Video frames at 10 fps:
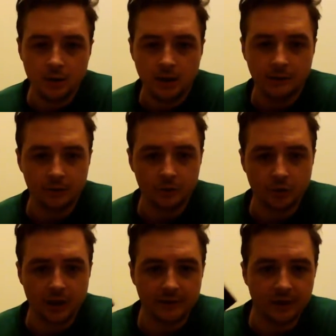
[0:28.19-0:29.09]
if you're
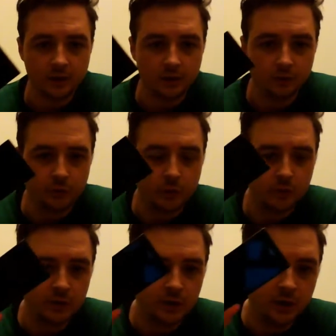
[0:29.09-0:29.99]
driving along the
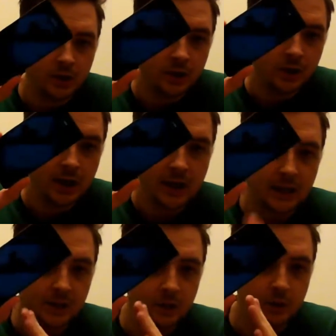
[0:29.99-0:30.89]
road,
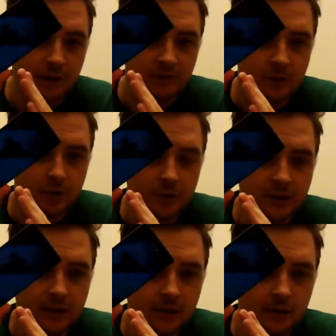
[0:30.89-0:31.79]
and you have a turn
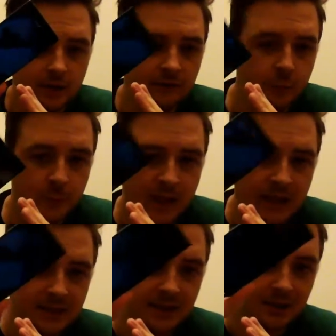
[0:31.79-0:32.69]
here, if you
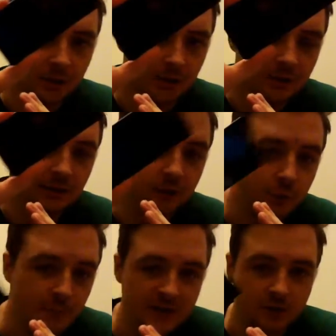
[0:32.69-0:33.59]
pass the turn, if you
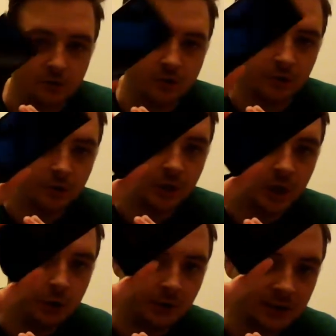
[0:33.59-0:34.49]
miss your turn,
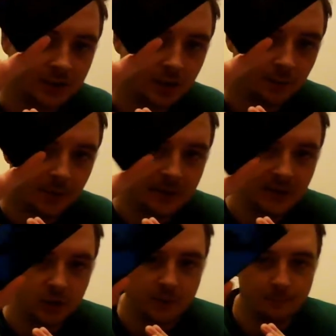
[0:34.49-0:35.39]
you can stop and
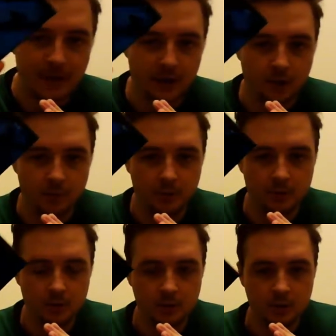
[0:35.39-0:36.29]
then you can back up.
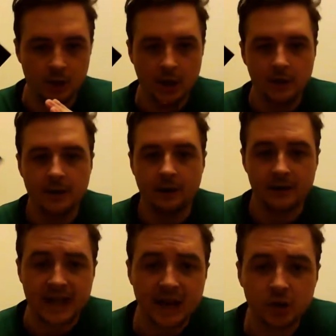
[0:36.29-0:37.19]
Now
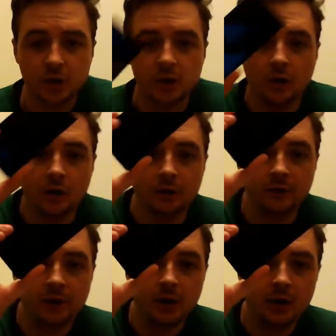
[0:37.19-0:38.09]
the action
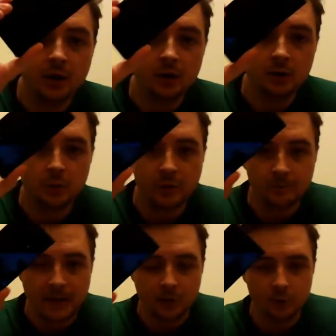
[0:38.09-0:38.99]
of going
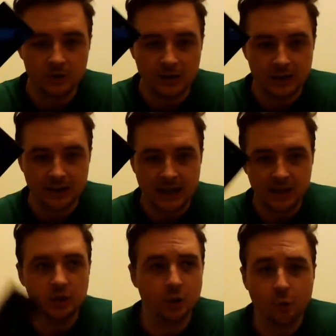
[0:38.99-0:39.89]
backwards like
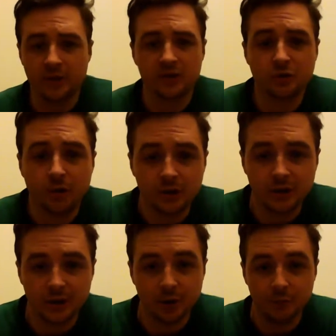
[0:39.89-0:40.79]
that, with a truck
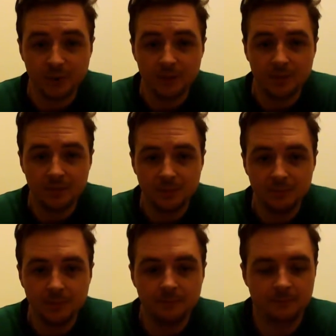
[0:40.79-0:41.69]
you hear beep, beep, beep.